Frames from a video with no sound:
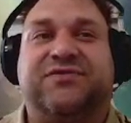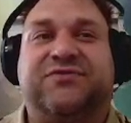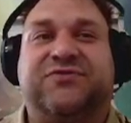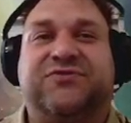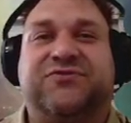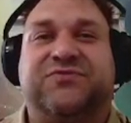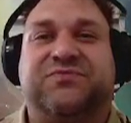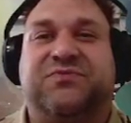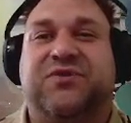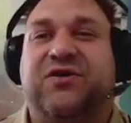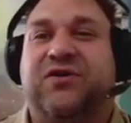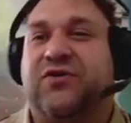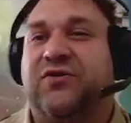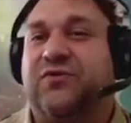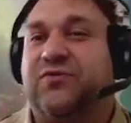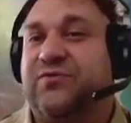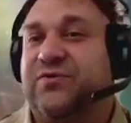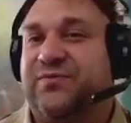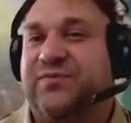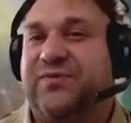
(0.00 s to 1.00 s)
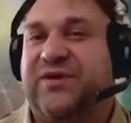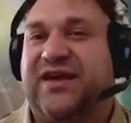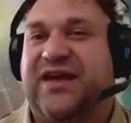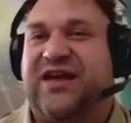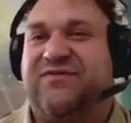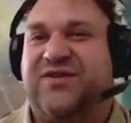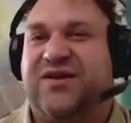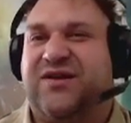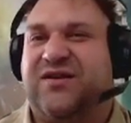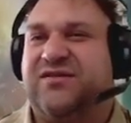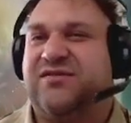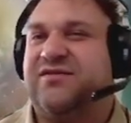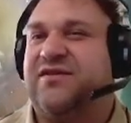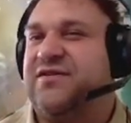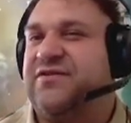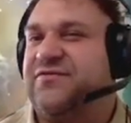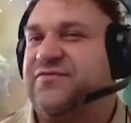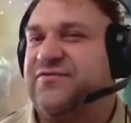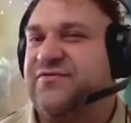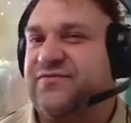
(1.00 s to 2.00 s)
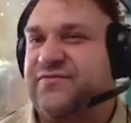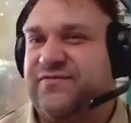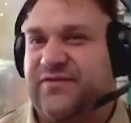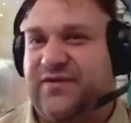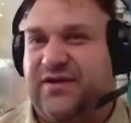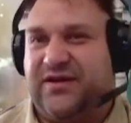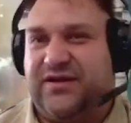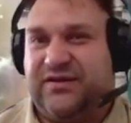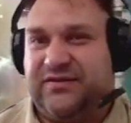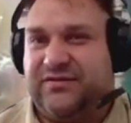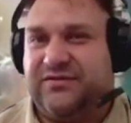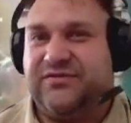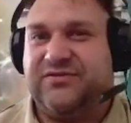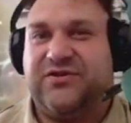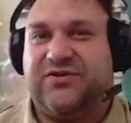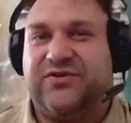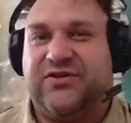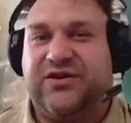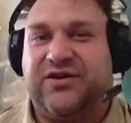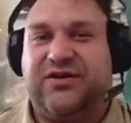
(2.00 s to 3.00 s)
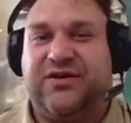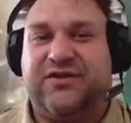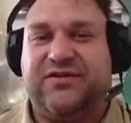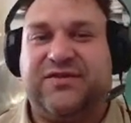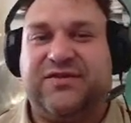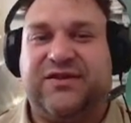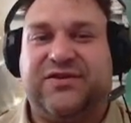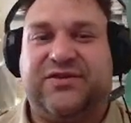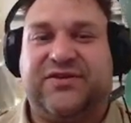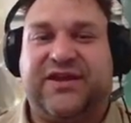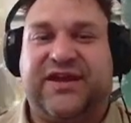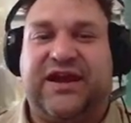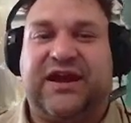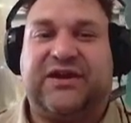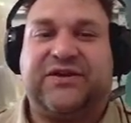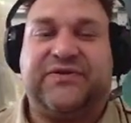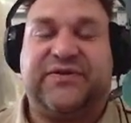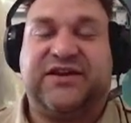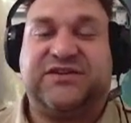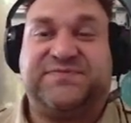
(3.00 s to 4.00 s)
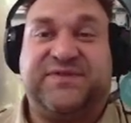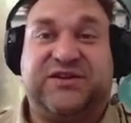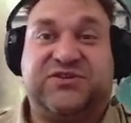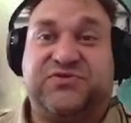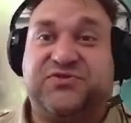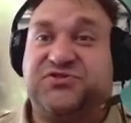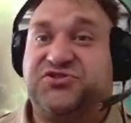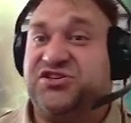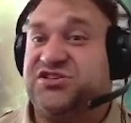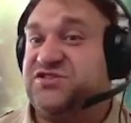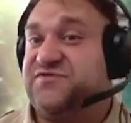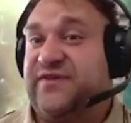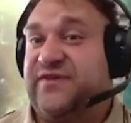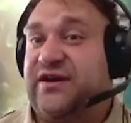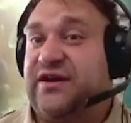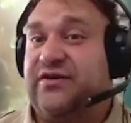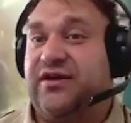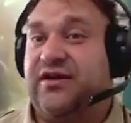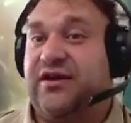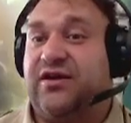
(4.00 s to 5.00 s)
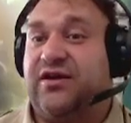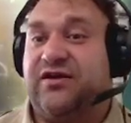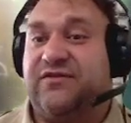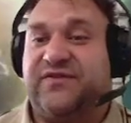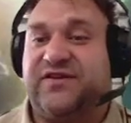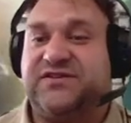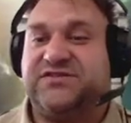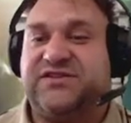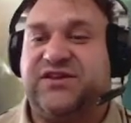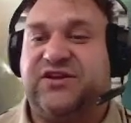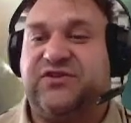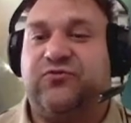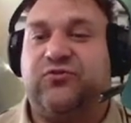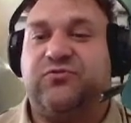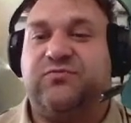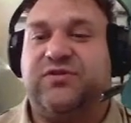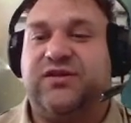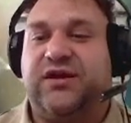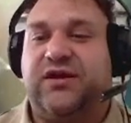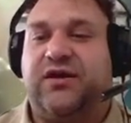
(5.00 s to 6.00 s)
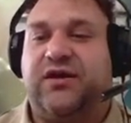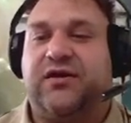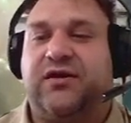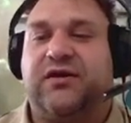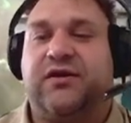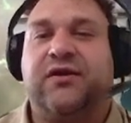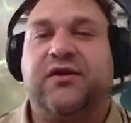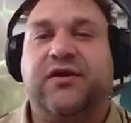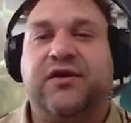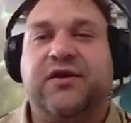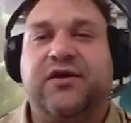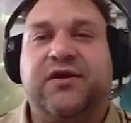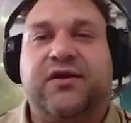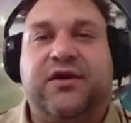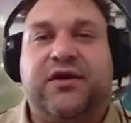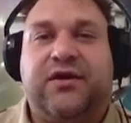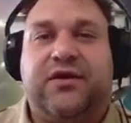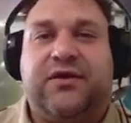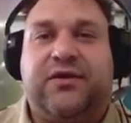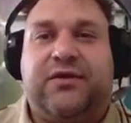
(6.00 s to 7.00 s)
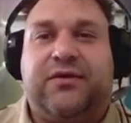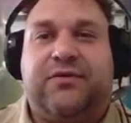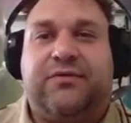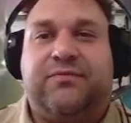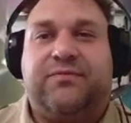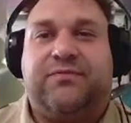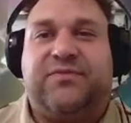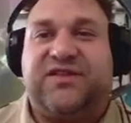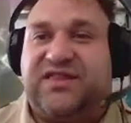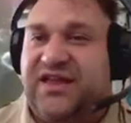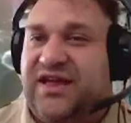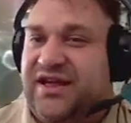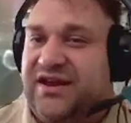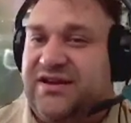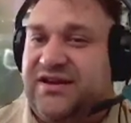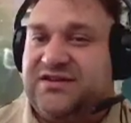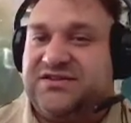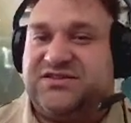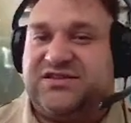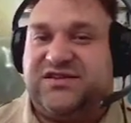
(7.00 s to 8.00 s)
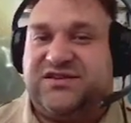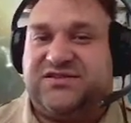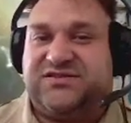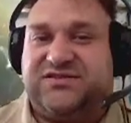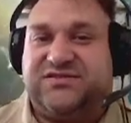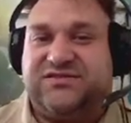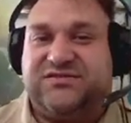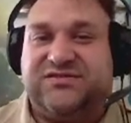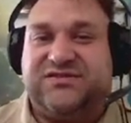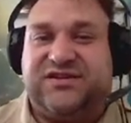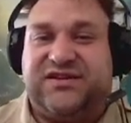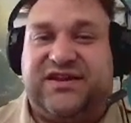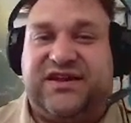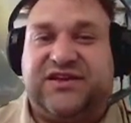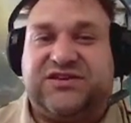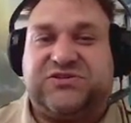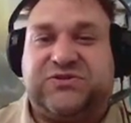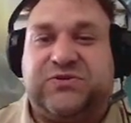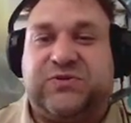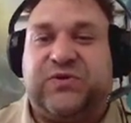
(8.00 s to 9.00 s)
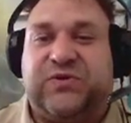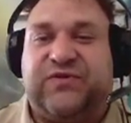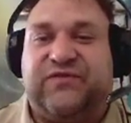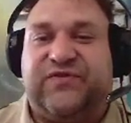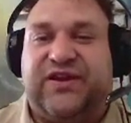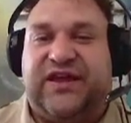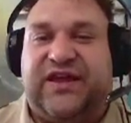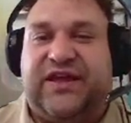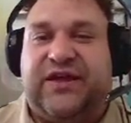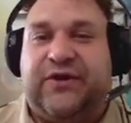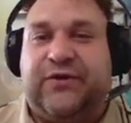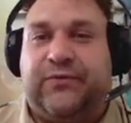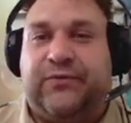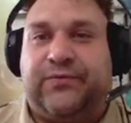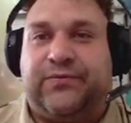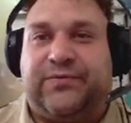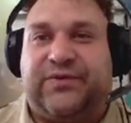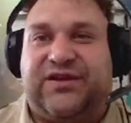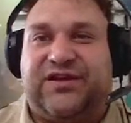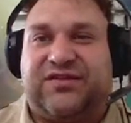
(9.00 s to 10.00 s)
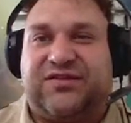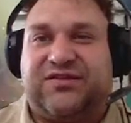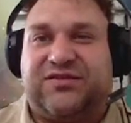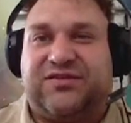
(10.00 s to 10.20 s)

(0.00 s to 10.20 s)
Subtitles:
tomorrow will be having a lot of fun turning on their character aspects, or just faring off as they normally are. But that is today's lore video with